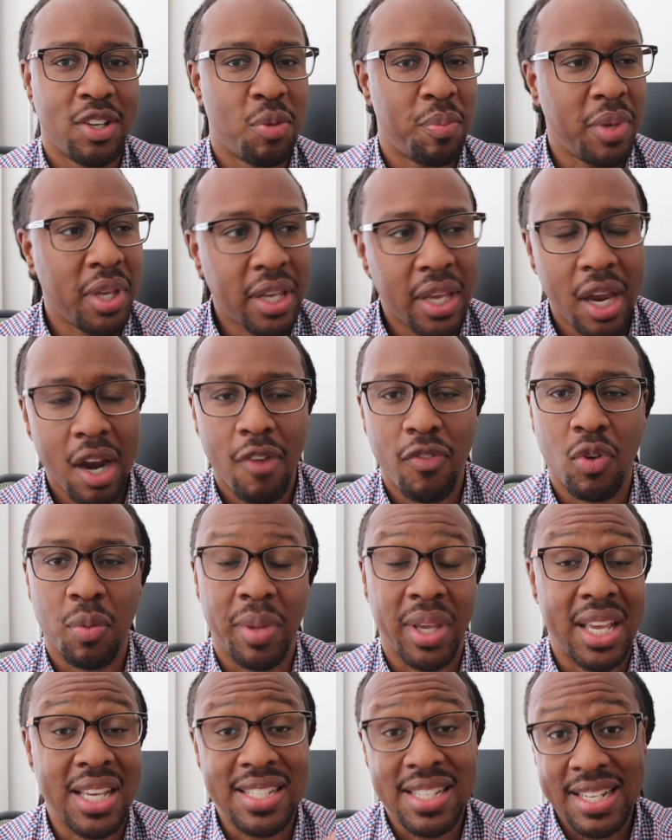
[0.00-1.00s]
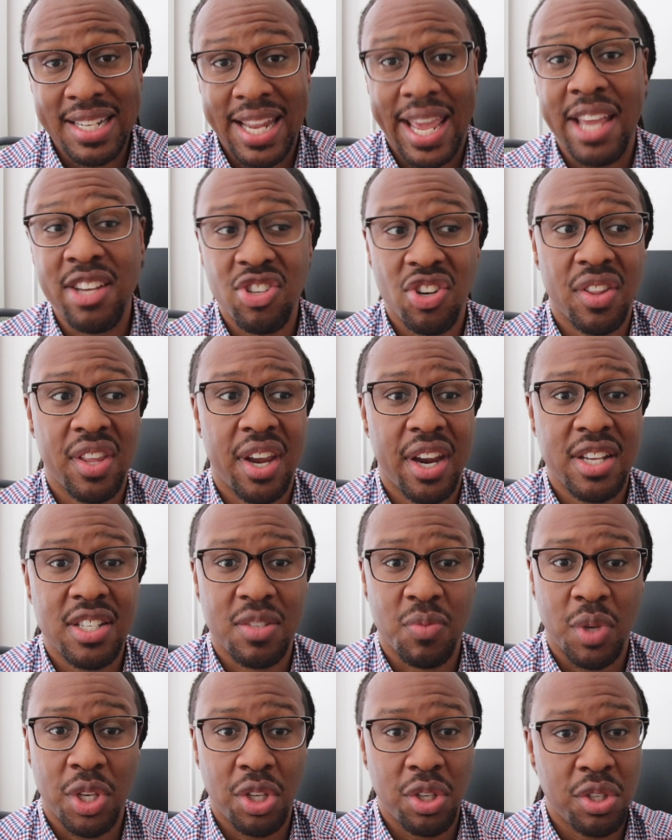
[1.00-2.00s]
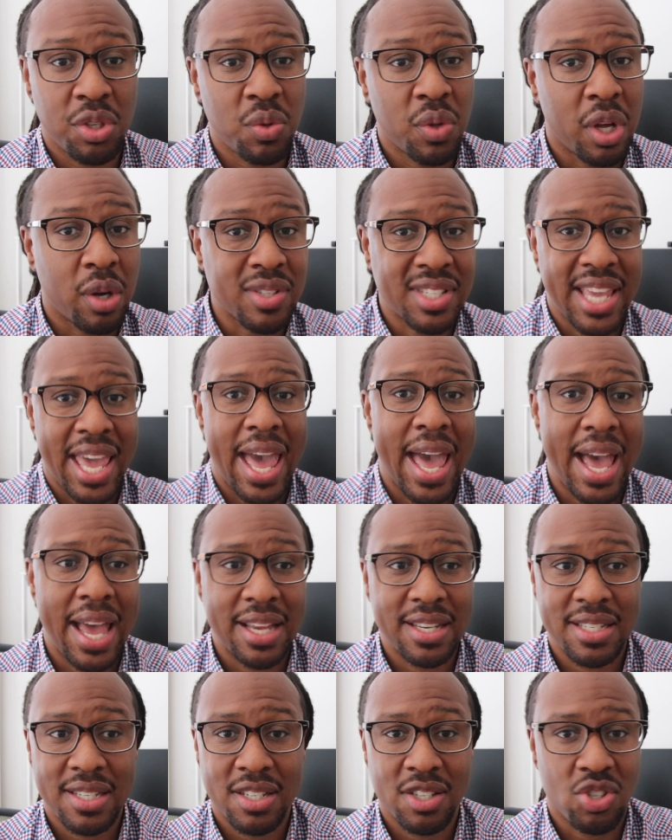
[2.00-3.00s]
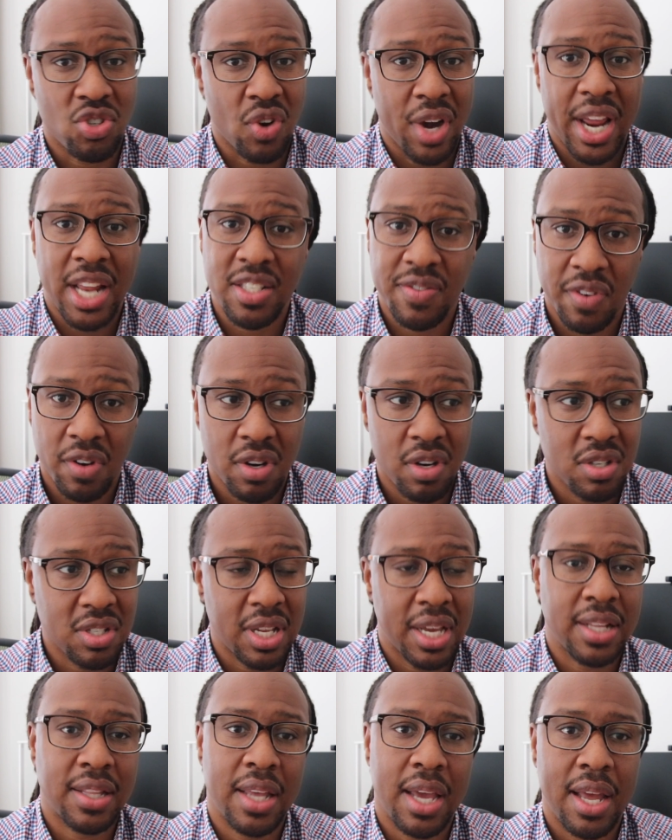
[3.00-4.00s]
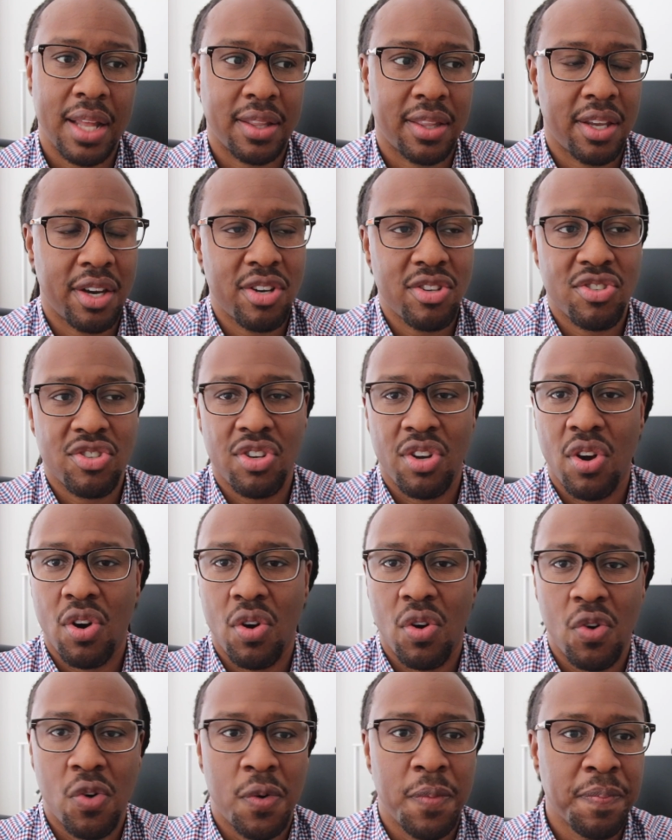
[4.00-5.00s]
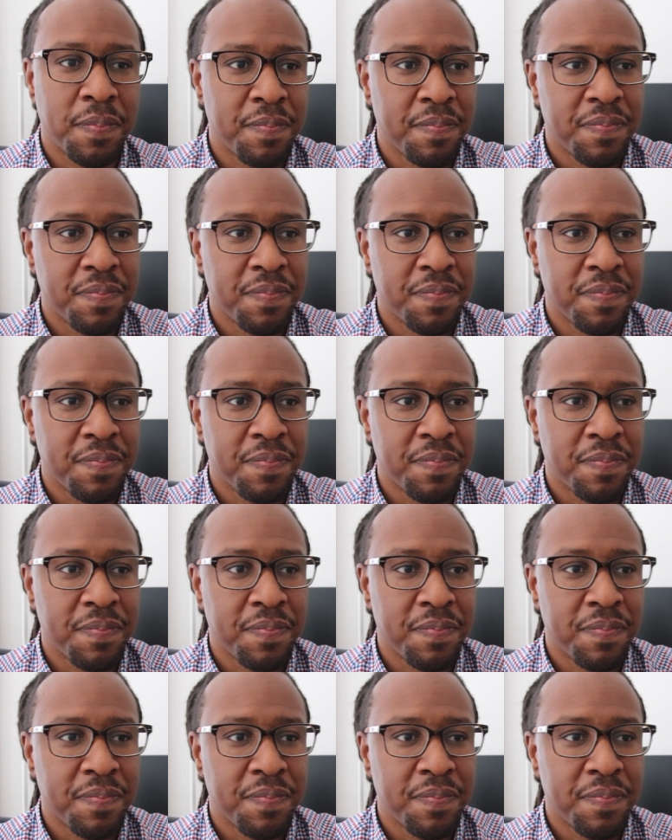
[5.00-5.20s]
Be careful, because the danger there is when you do those cash transfers like that, there's no